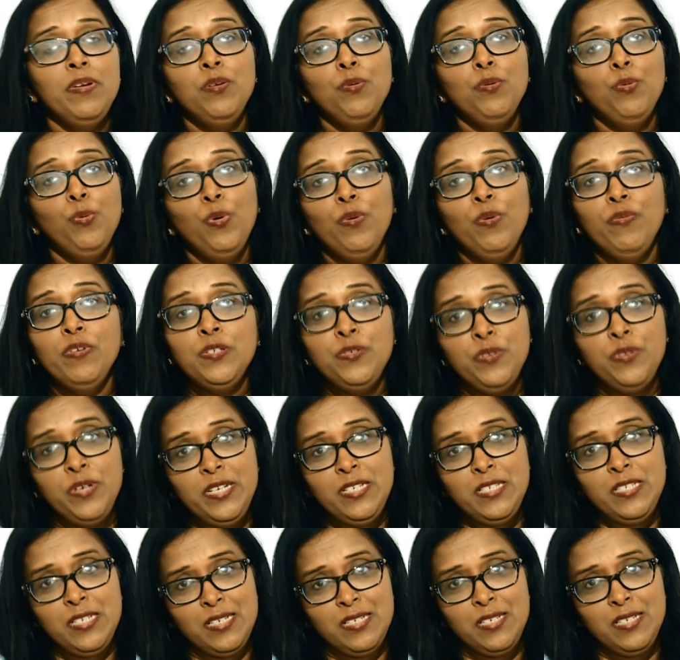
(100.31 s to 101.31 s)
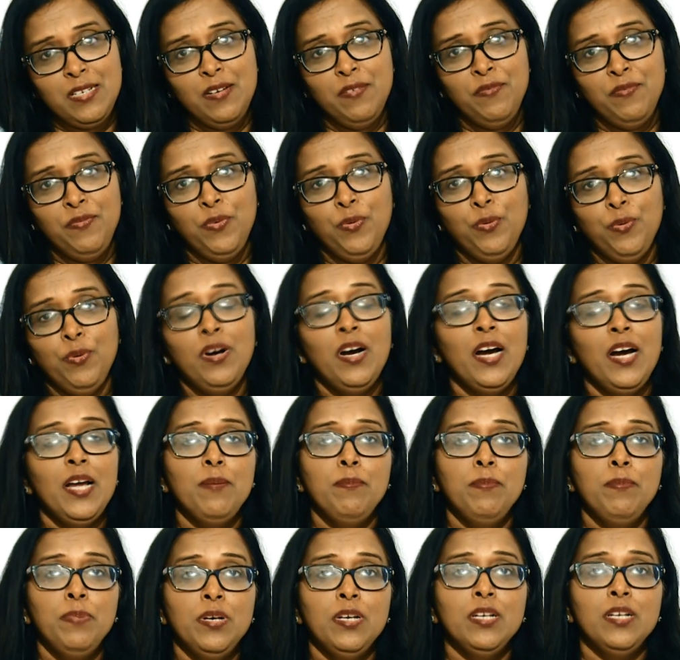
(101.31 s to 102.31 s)
been overtreated for
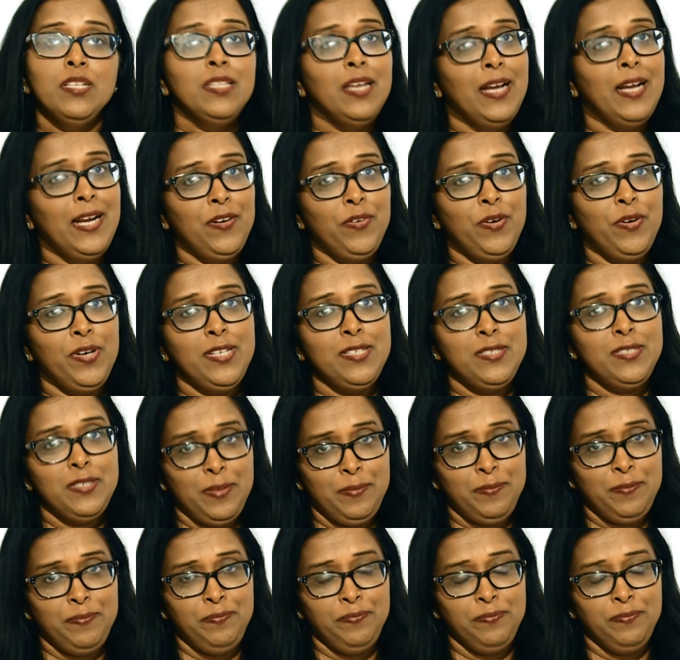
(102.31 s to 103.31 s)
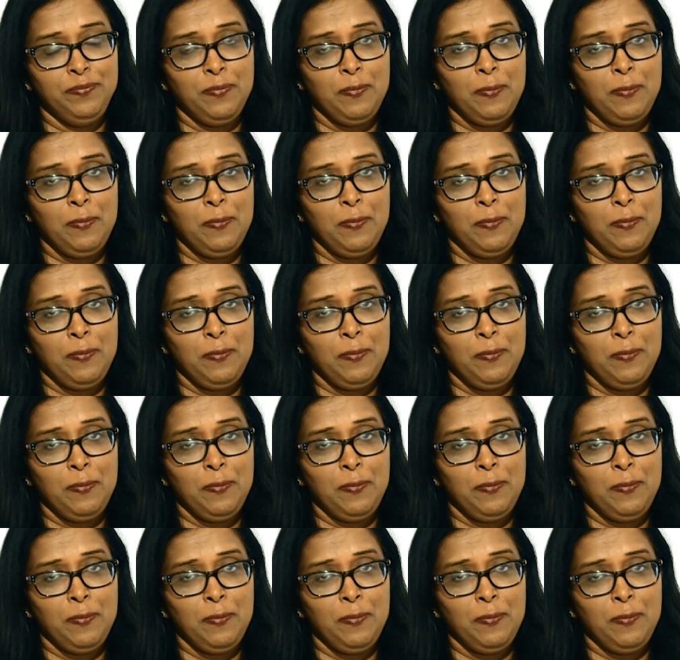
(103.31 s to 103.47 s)
hyperthyroidism.